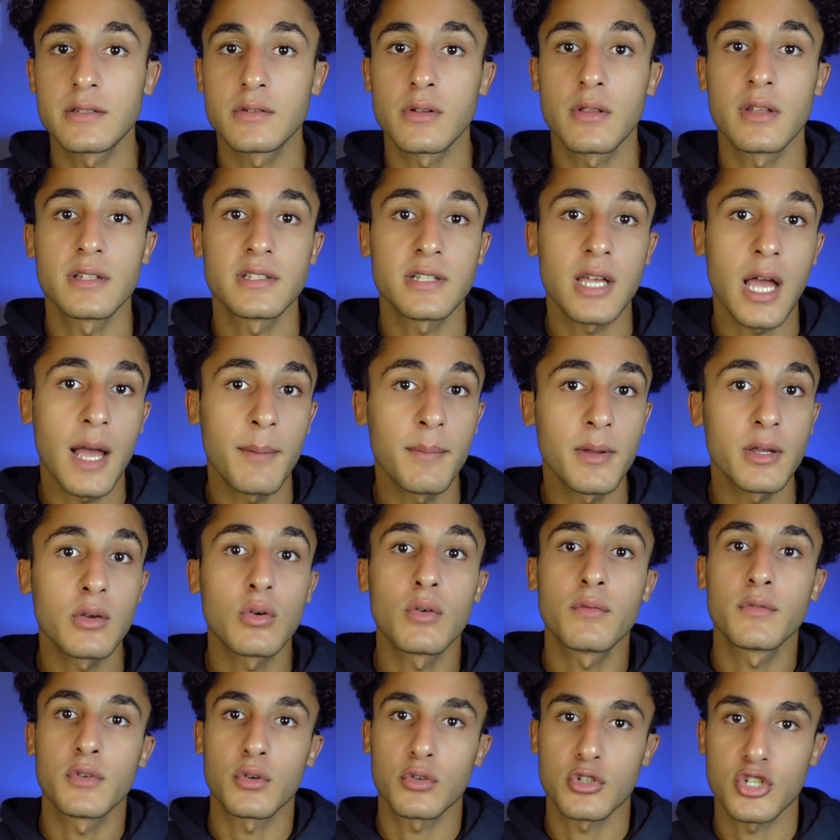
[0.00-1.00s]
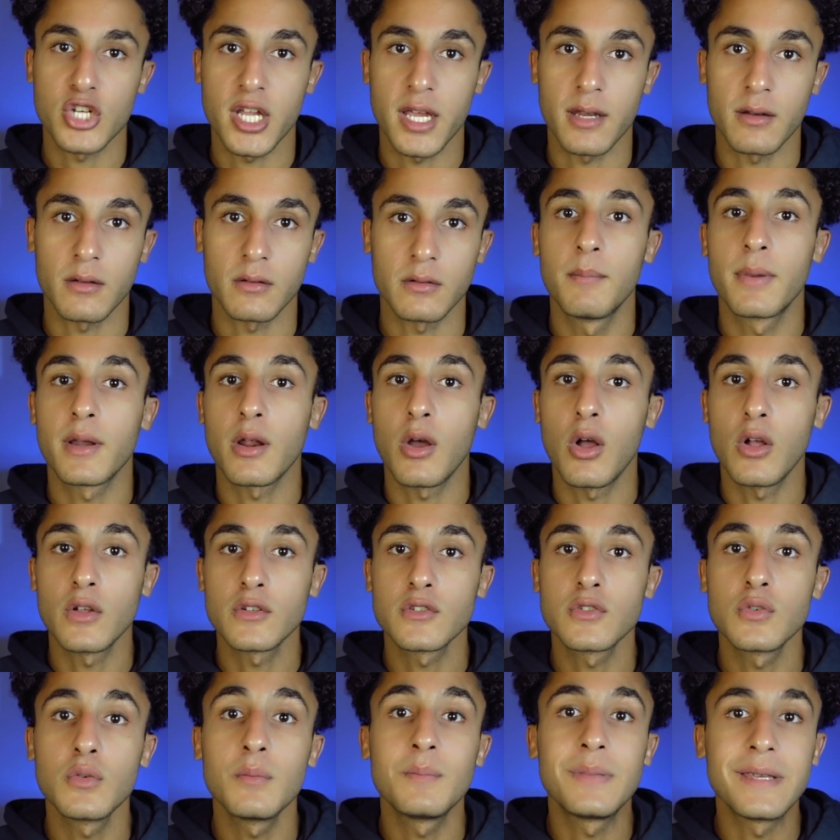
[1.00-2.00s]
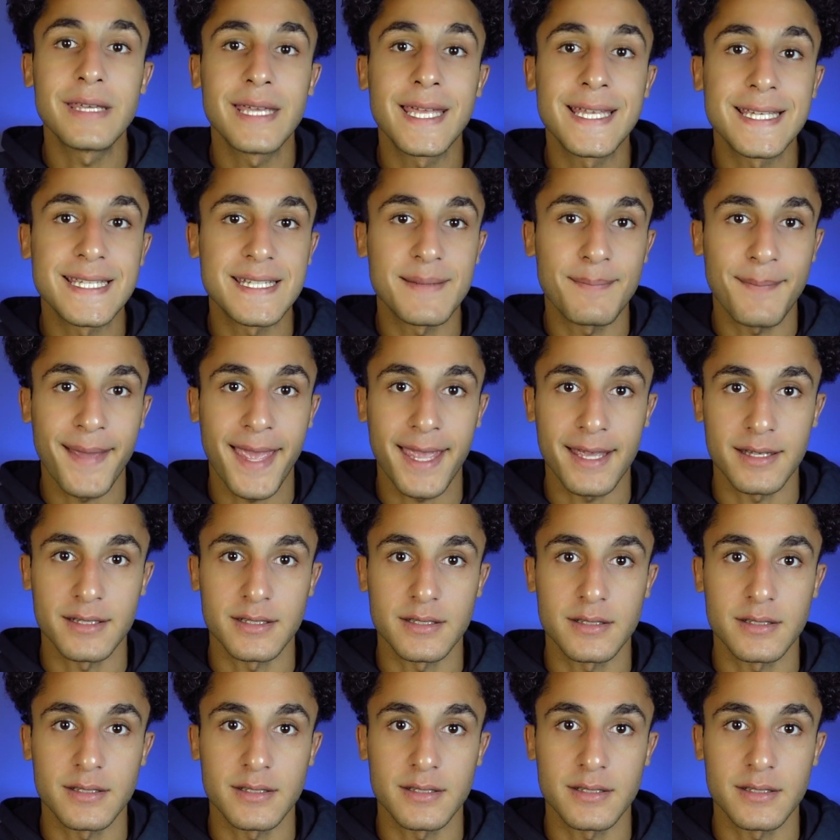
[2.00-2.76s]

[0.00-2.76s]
to the topic of your channel, but also be in demand.